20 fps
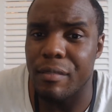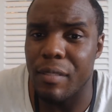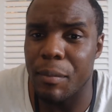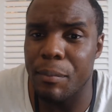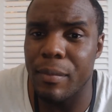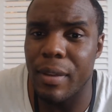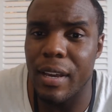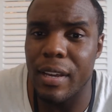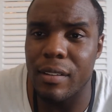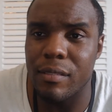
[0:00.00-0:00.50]
I'm
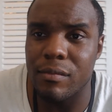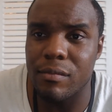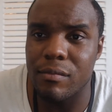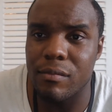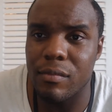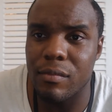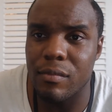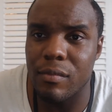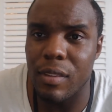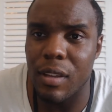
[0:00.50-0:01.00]
not
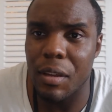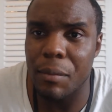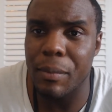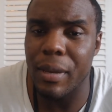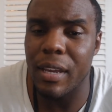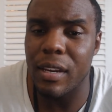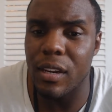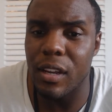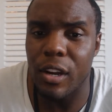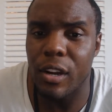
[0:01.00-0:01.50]

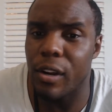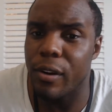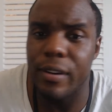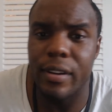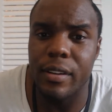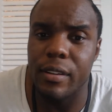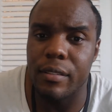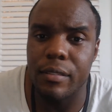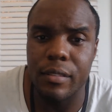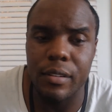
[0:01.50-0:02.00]
in a
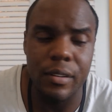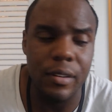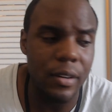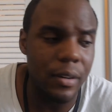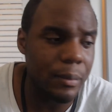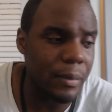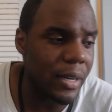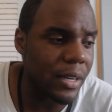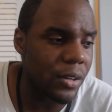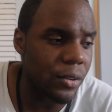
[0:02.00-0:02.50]
hurry. I'm
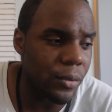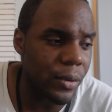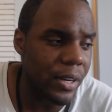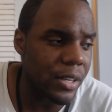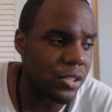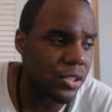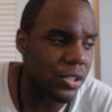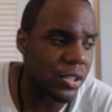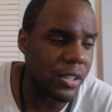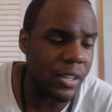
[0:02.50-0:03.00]
not in a
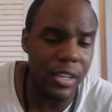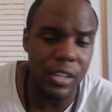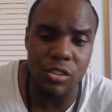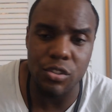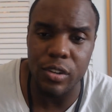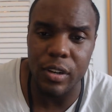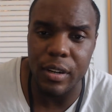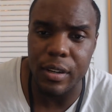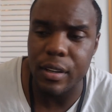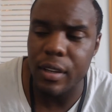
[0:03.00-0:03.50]
rush to get
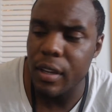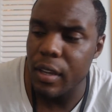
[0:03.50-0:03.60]
drunk.